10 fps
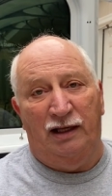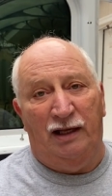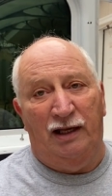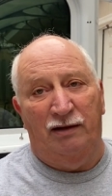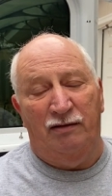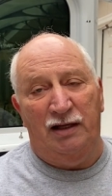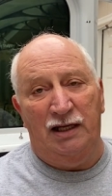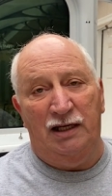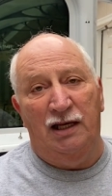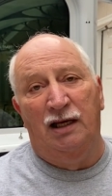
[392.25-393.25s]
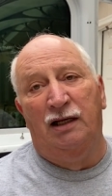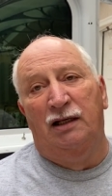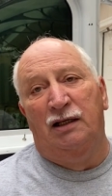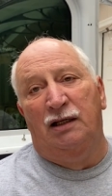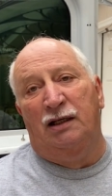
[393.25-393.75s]
and
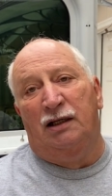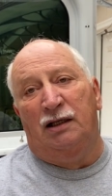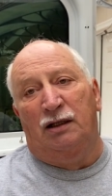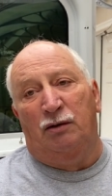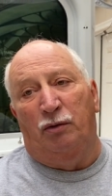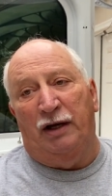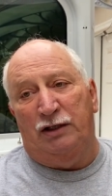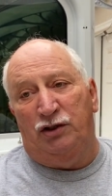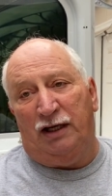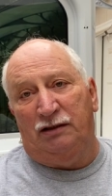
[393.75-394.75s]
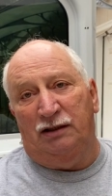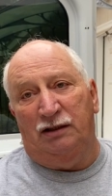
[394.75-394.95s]
when I checked it